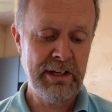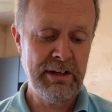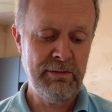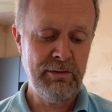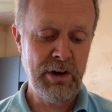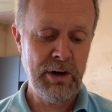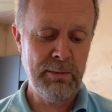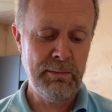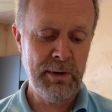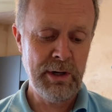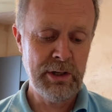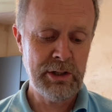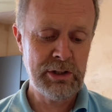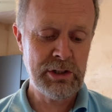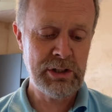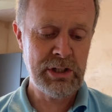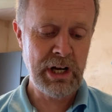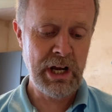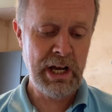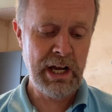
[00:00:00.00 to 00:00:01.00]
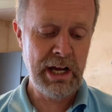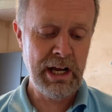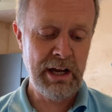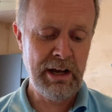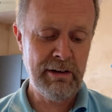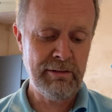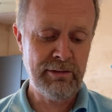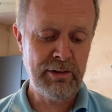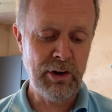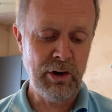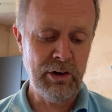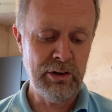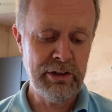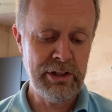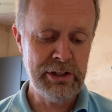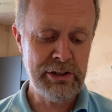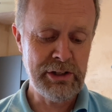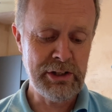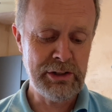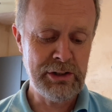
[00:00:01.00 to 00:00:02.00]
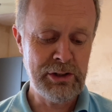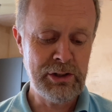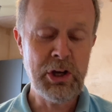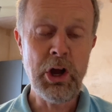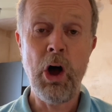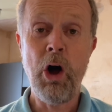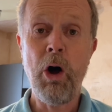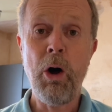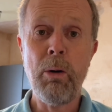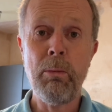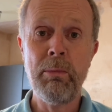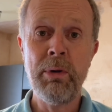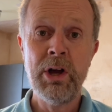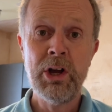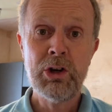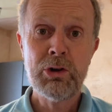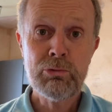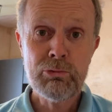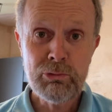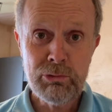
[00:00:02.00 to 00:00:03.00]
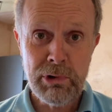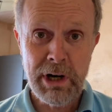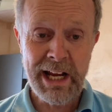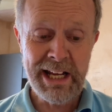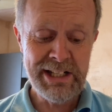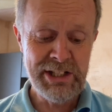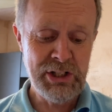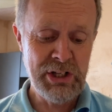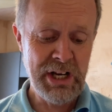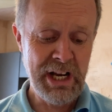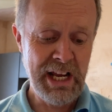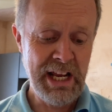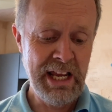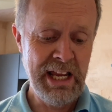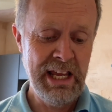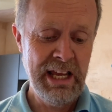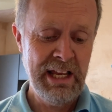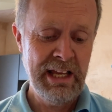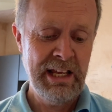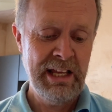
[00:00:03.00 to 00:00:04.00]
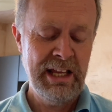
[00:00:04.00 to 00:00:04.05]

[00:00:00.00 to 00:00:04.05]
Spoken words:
you very much. There's a Tom, Reggie.